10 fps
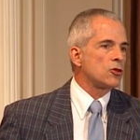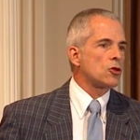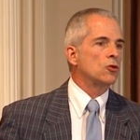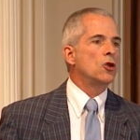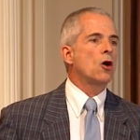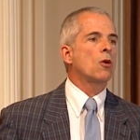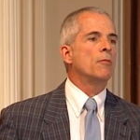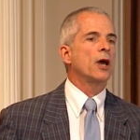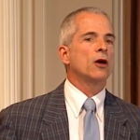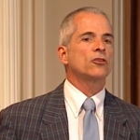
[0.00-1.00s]
So no
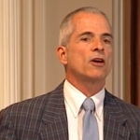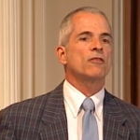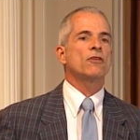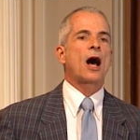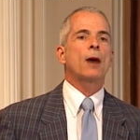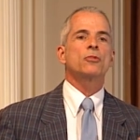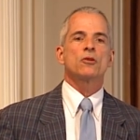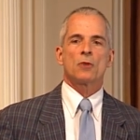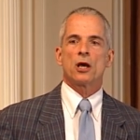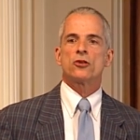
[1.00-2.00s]
amount of
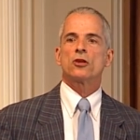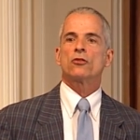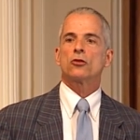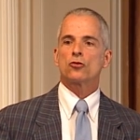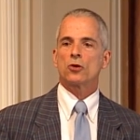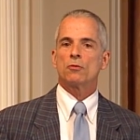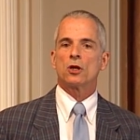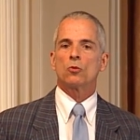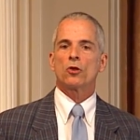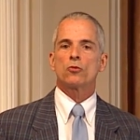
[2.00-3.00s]
optimizing the
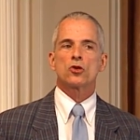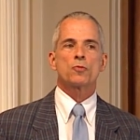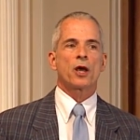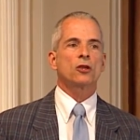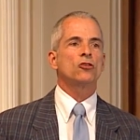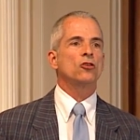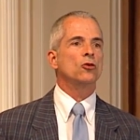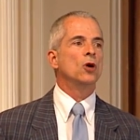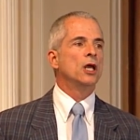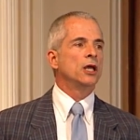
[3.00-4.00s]
treatment with respect
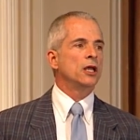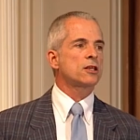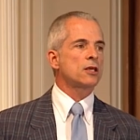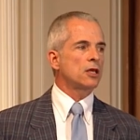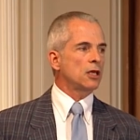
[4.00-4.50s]
to its